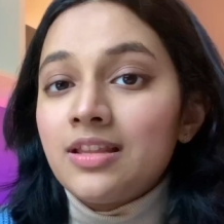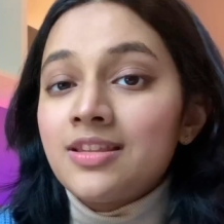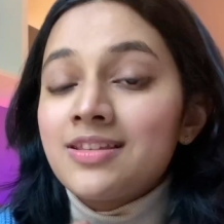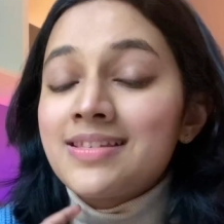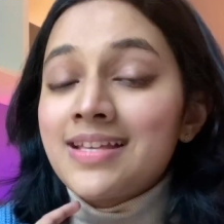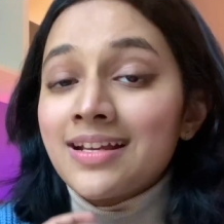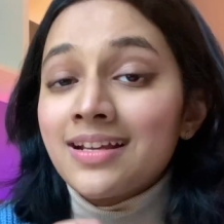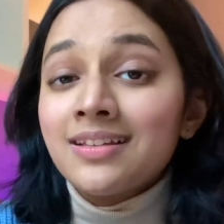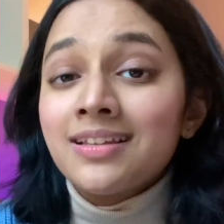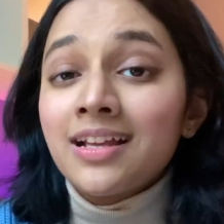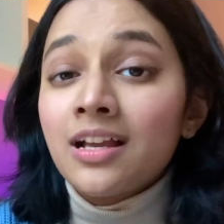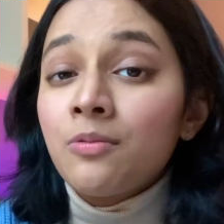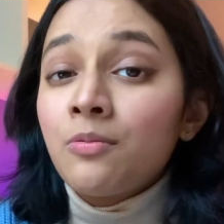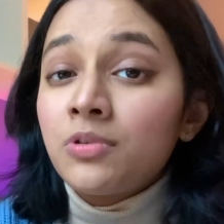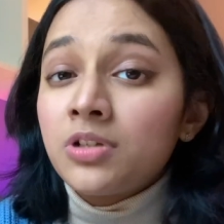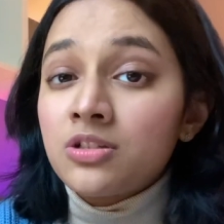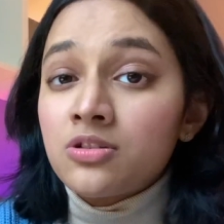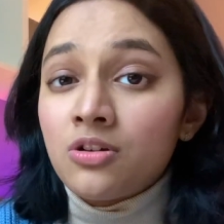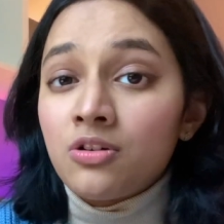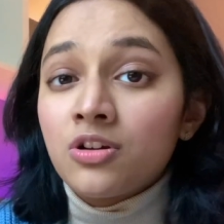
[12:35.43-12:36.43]
The second thing I
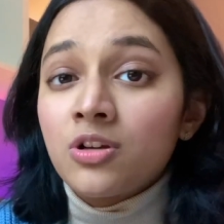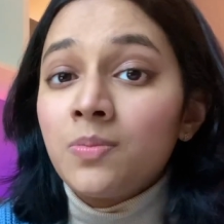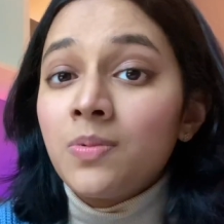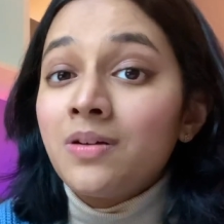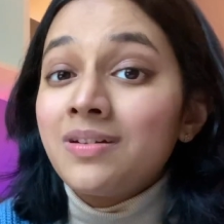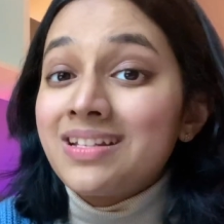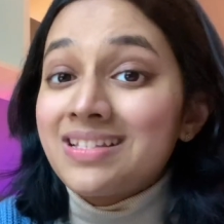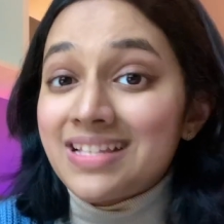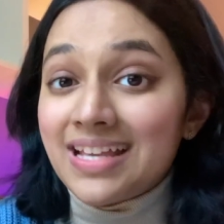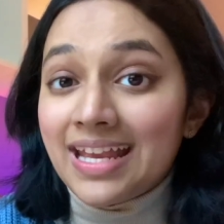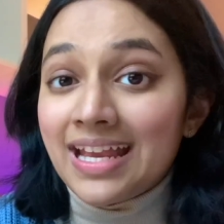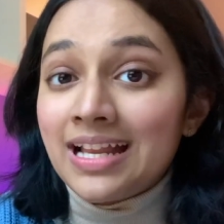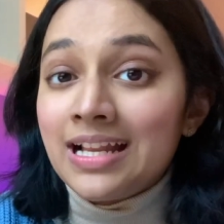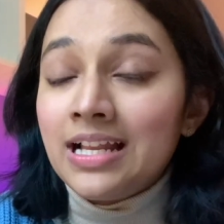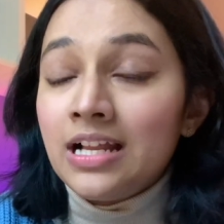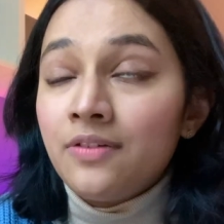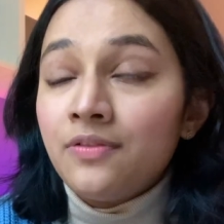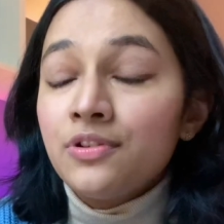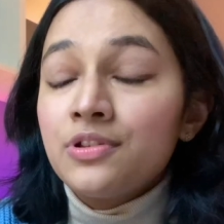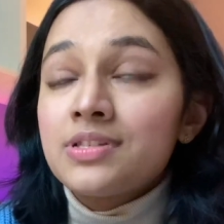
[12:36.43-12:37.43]
want to talk about is
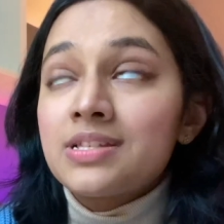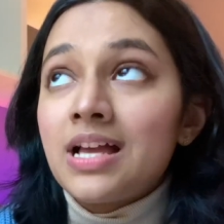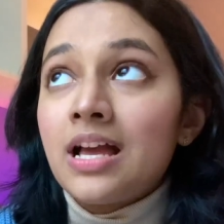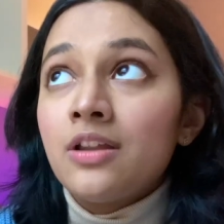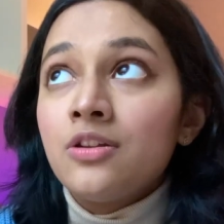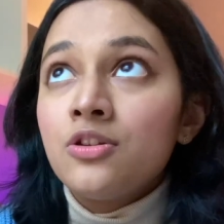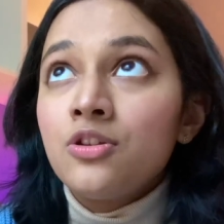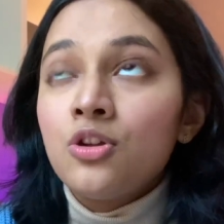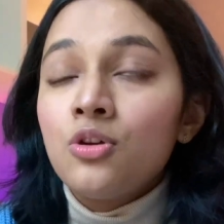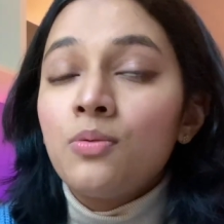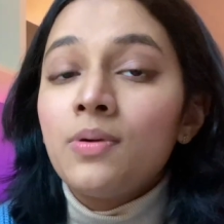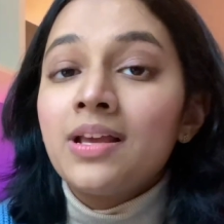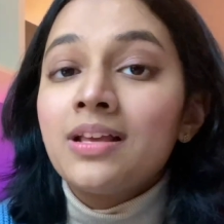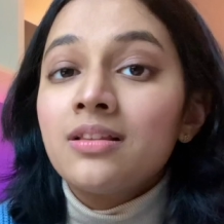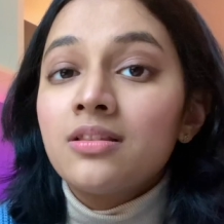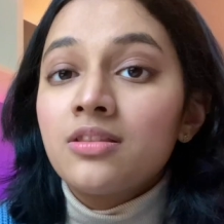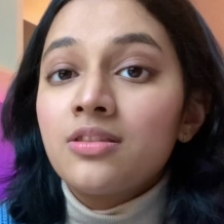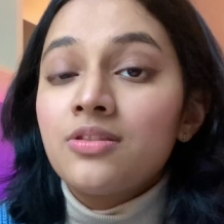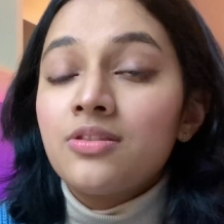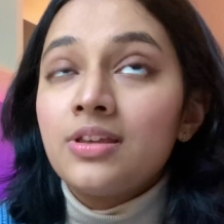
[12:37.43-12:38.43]
A-levels and
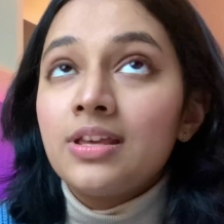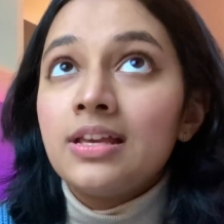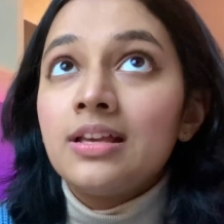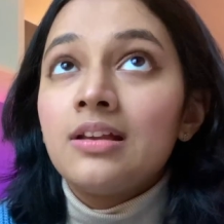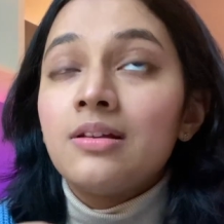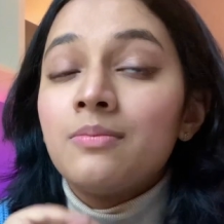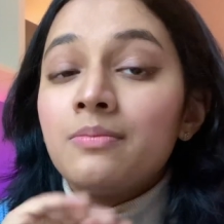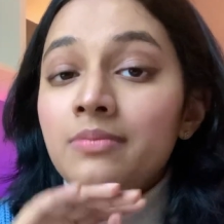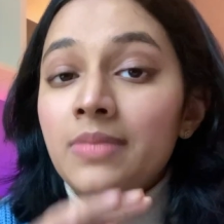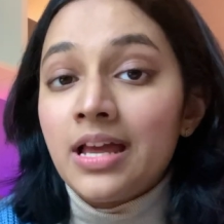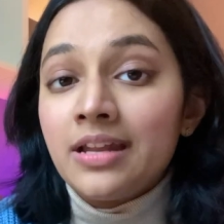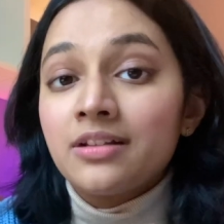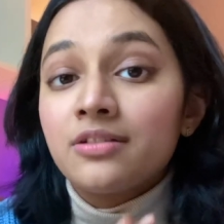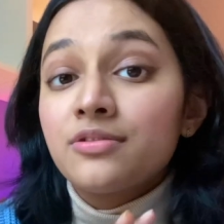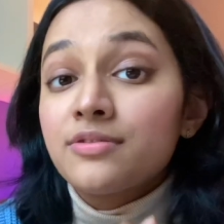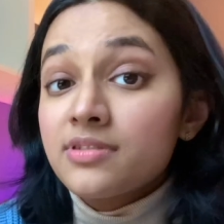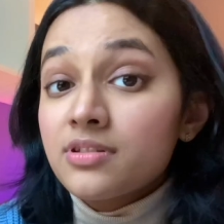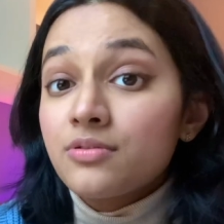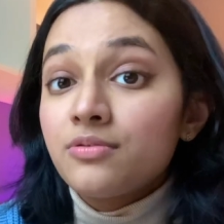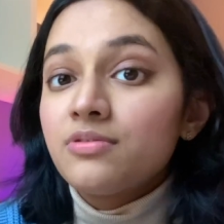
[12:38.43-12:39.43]
knowing the
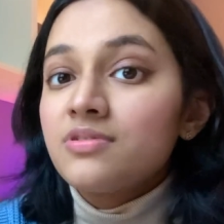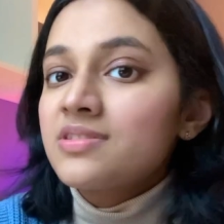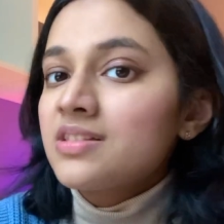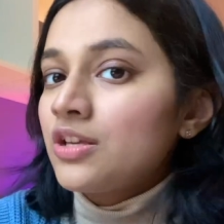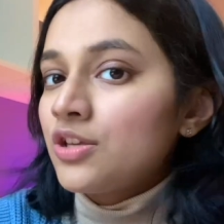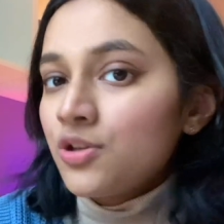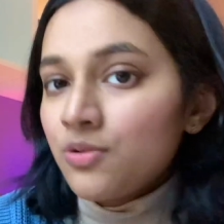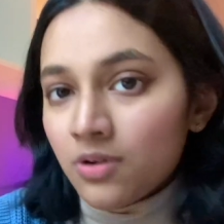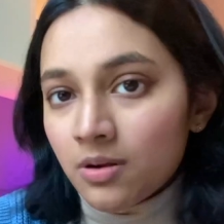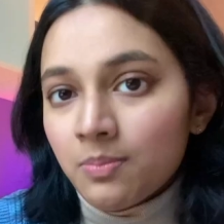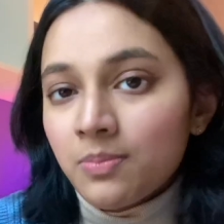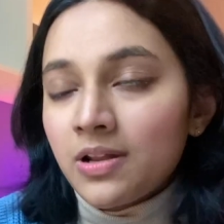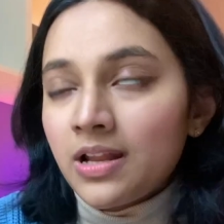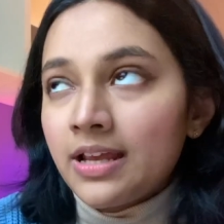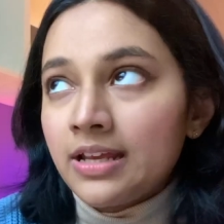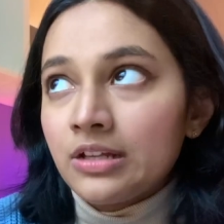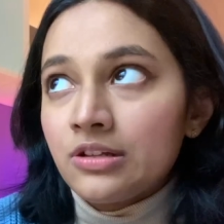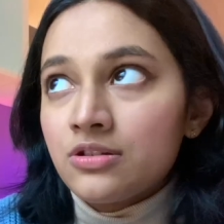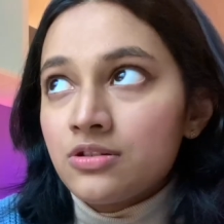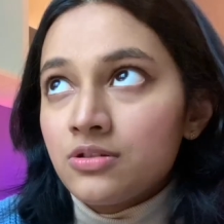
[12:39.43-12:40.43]
medical schools that you are
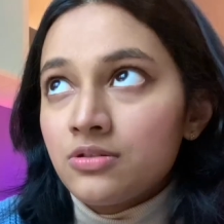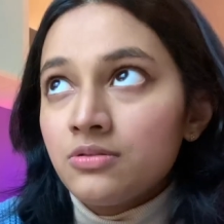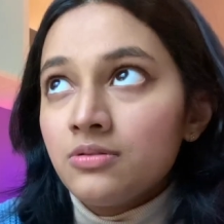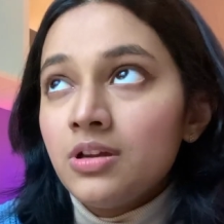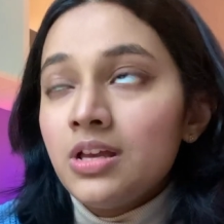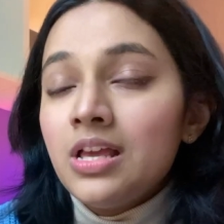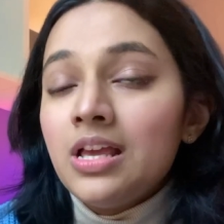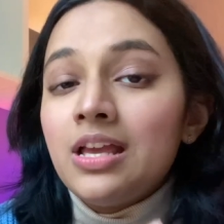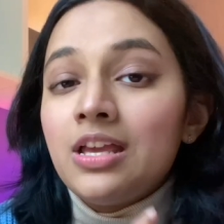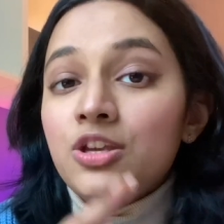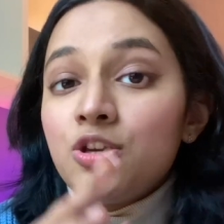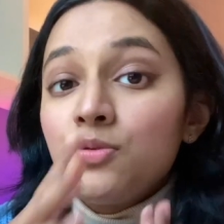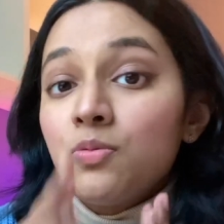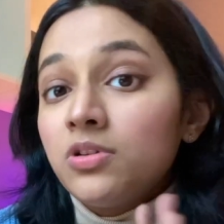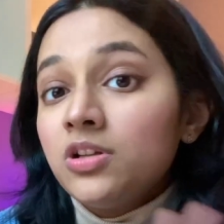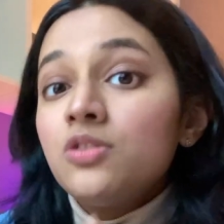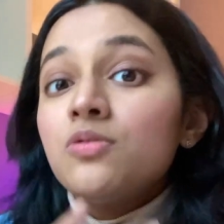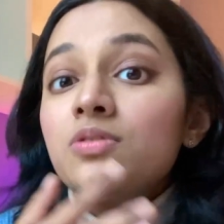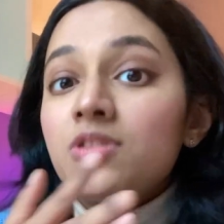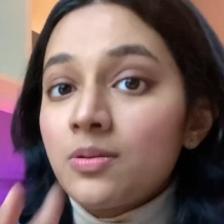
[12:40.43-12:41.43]
applying to. You
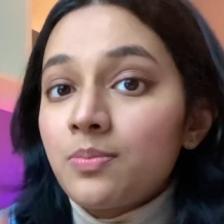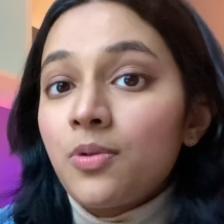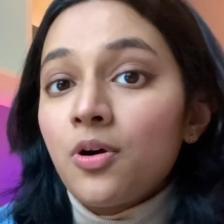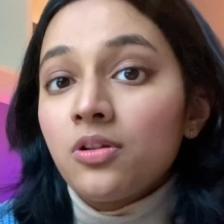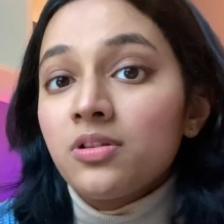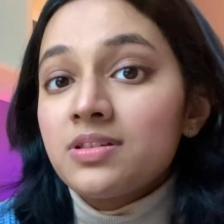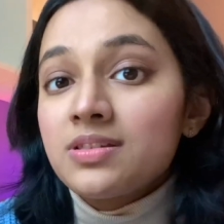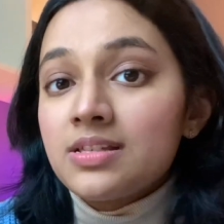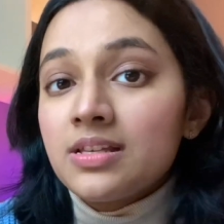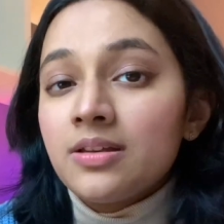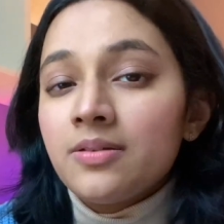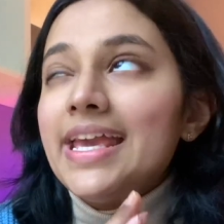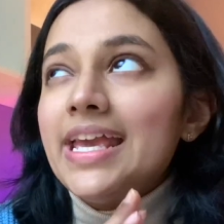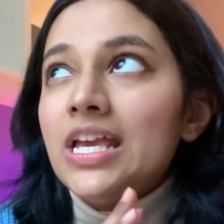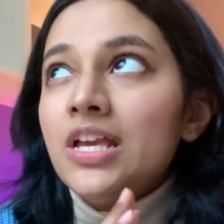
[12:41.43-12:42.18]
want to know their policy.